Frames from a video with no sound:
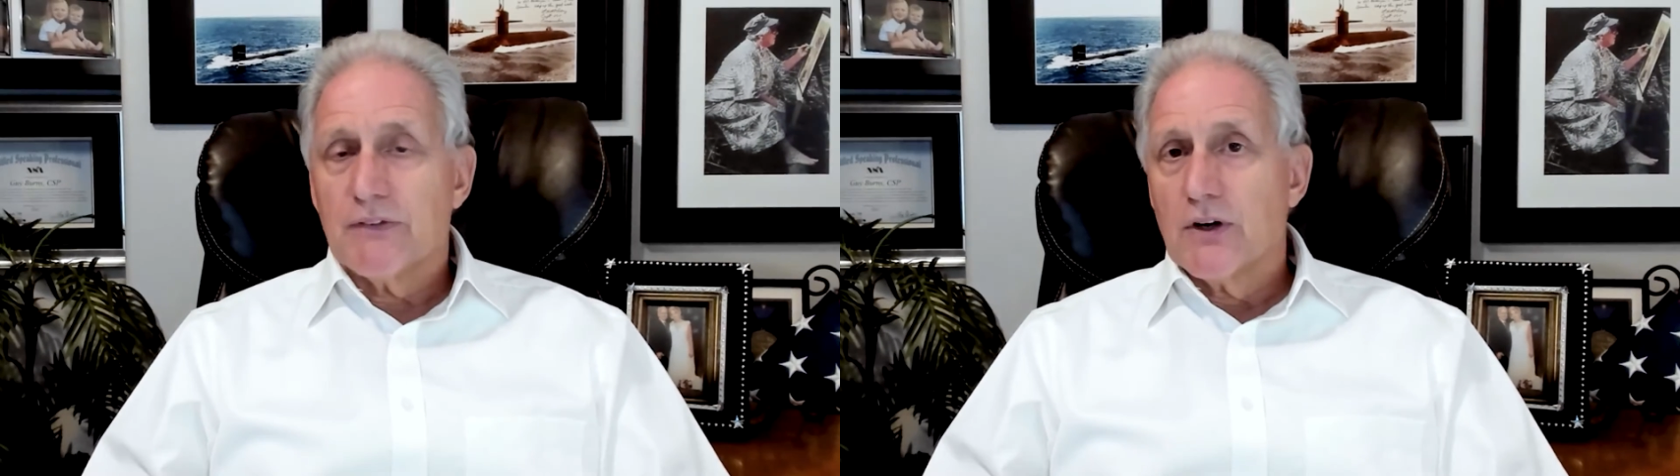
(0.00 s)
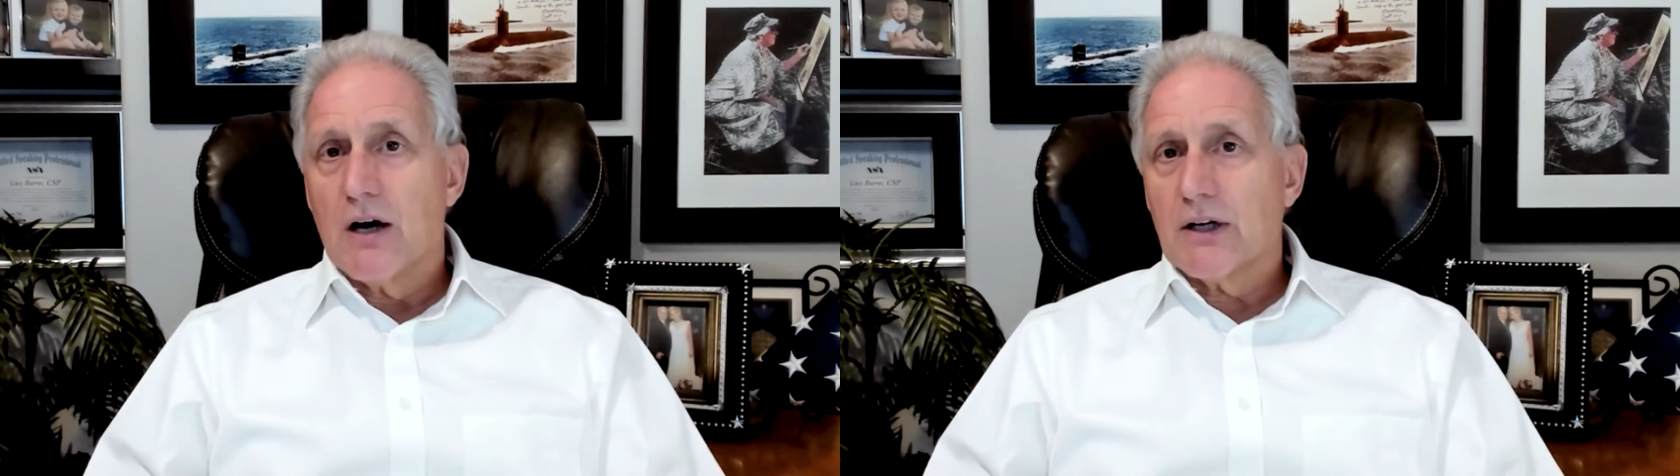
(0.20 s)
they're
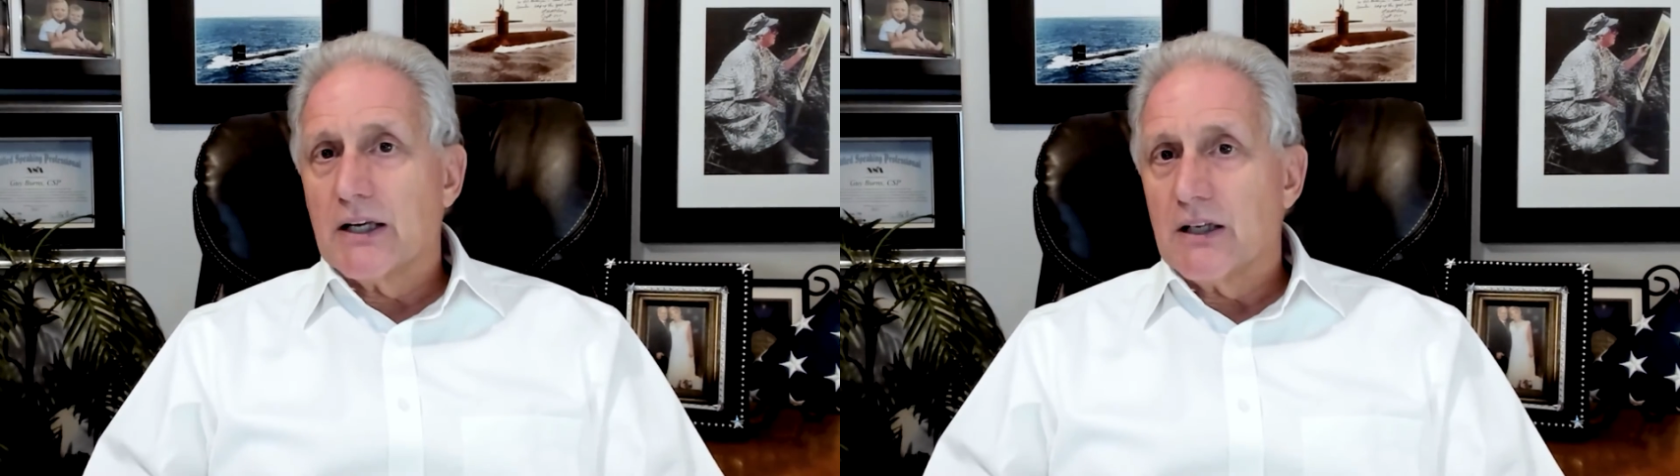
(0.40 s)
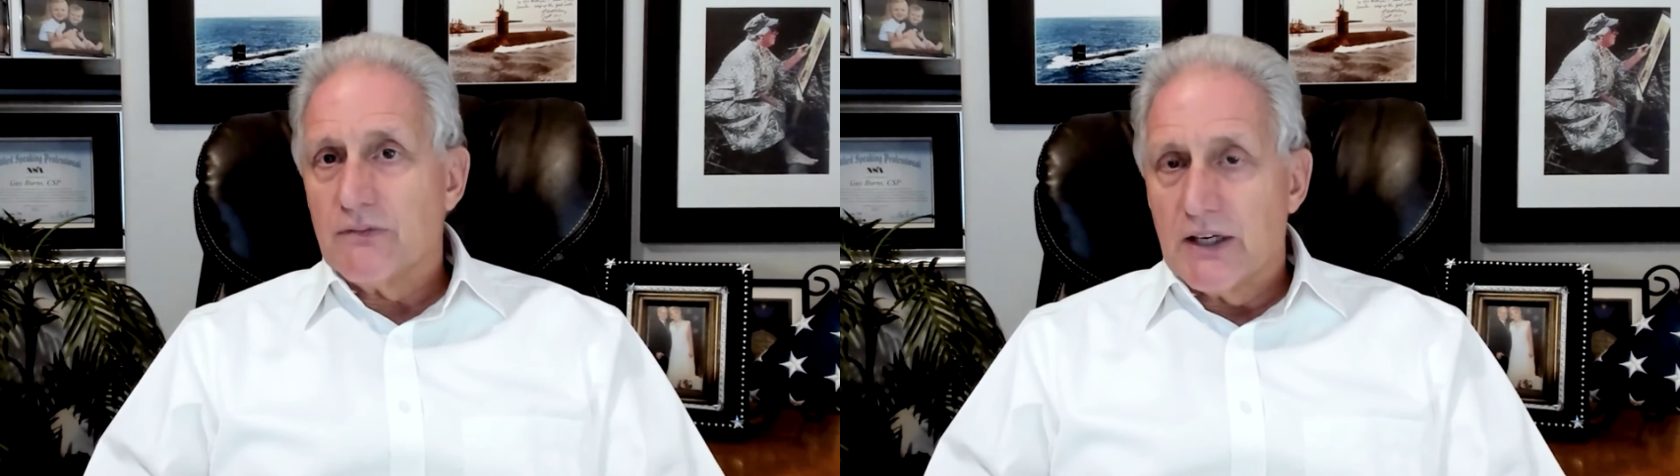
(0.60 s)
not going
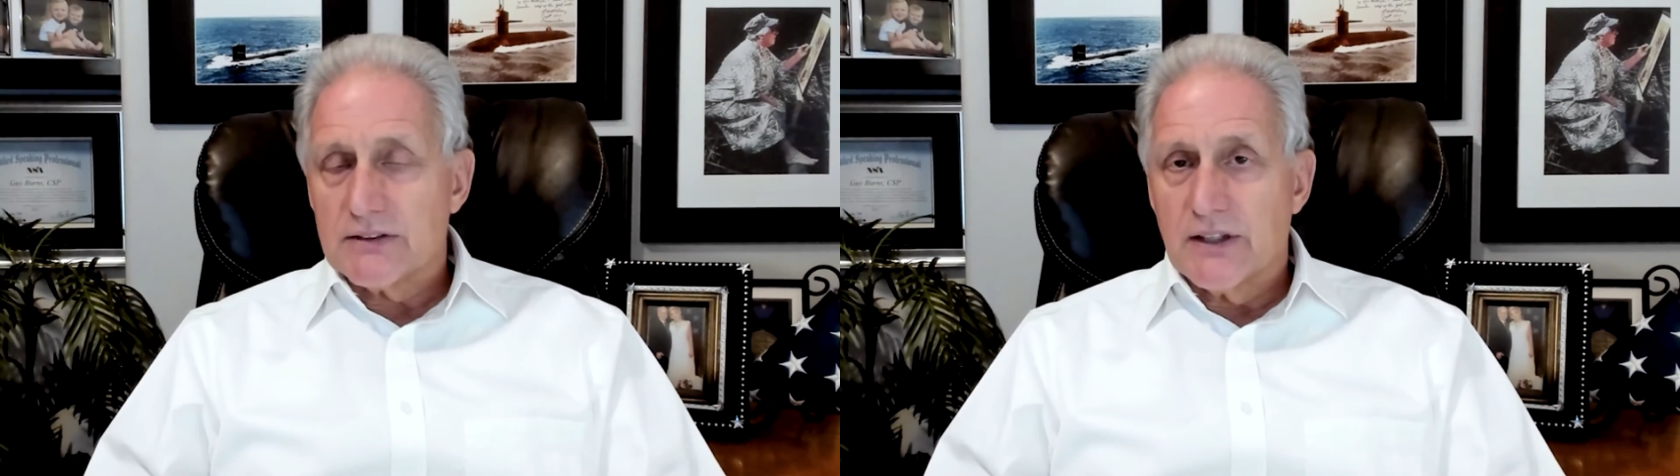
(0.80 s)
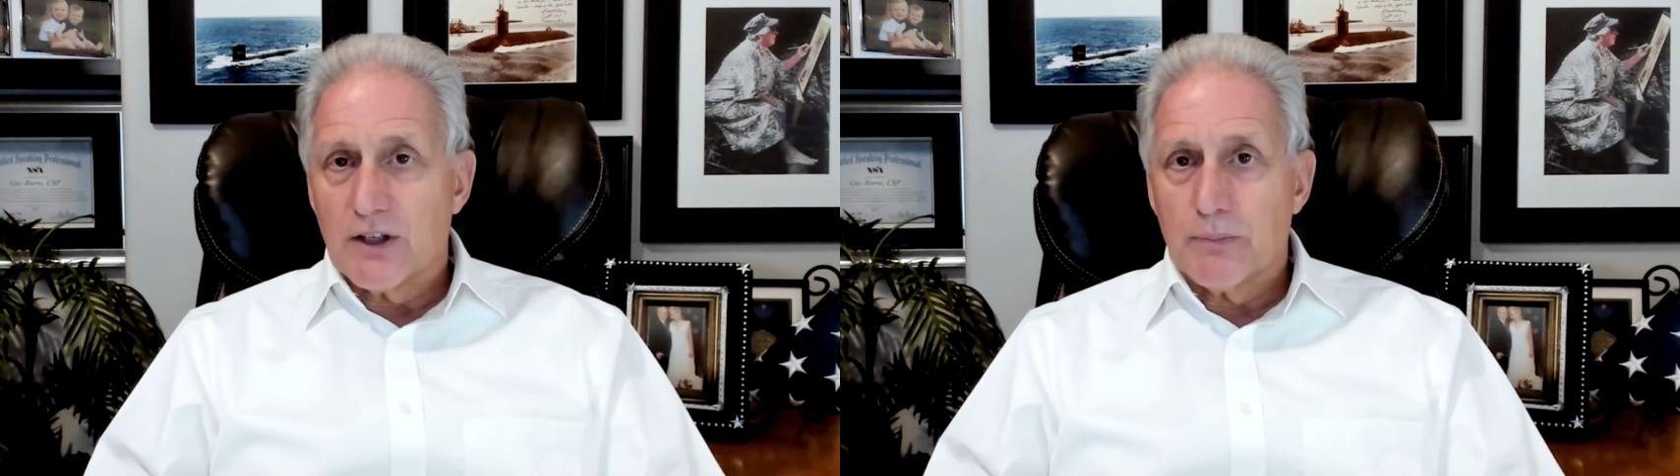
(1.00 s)
to invest
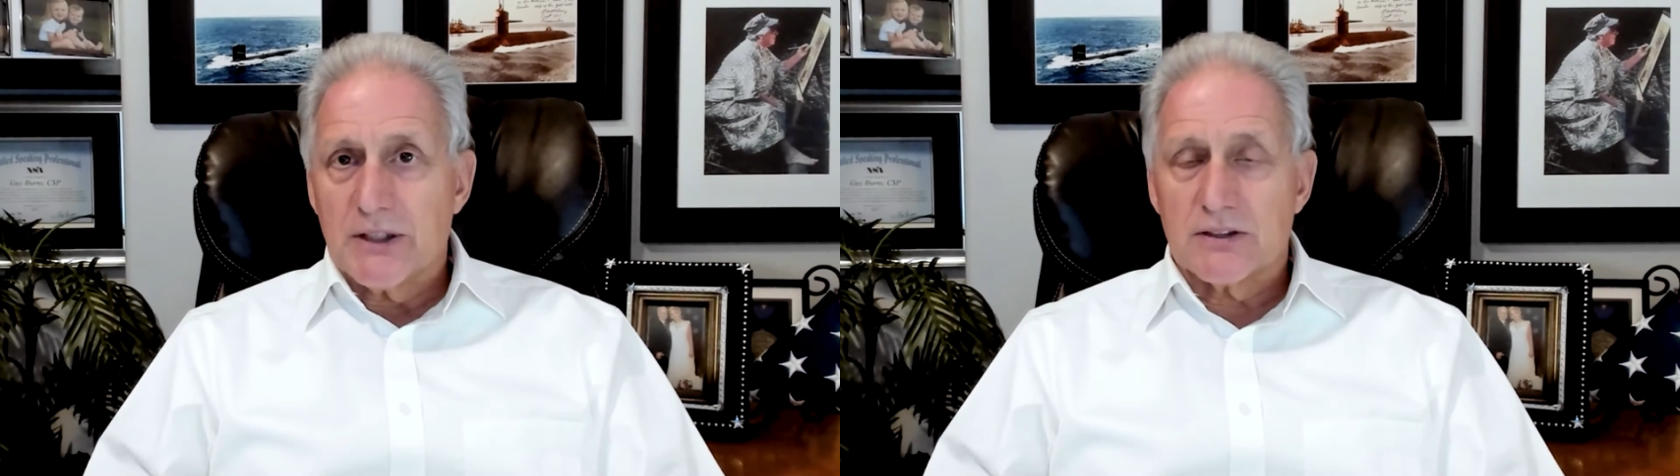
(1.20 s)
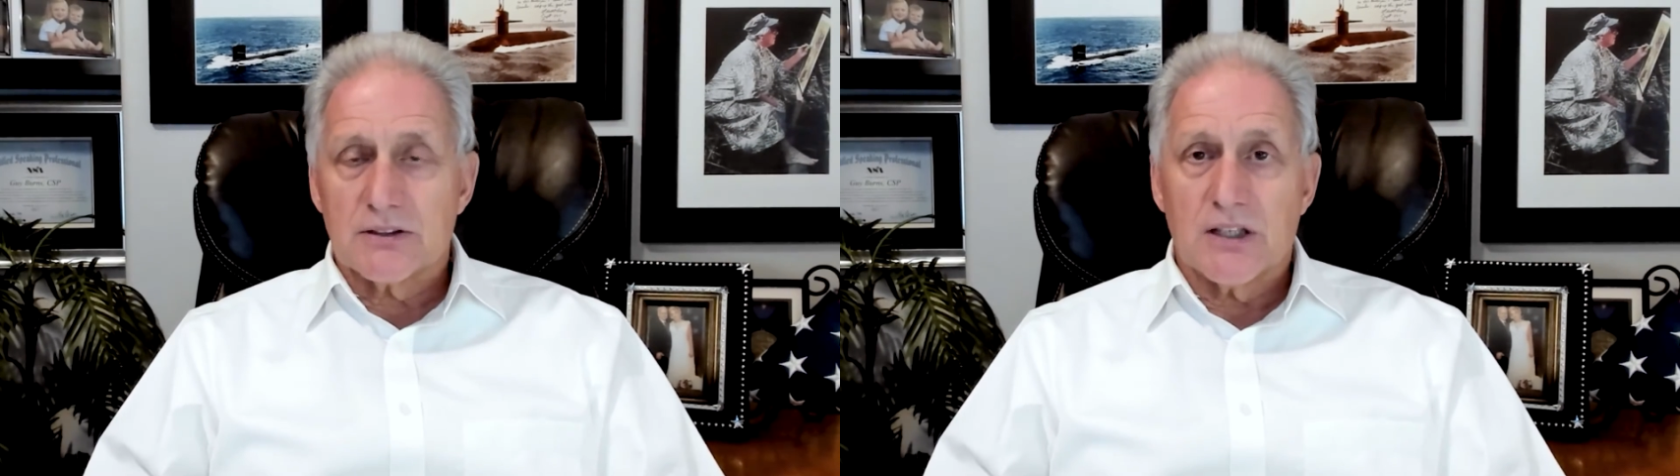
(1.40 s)
in their business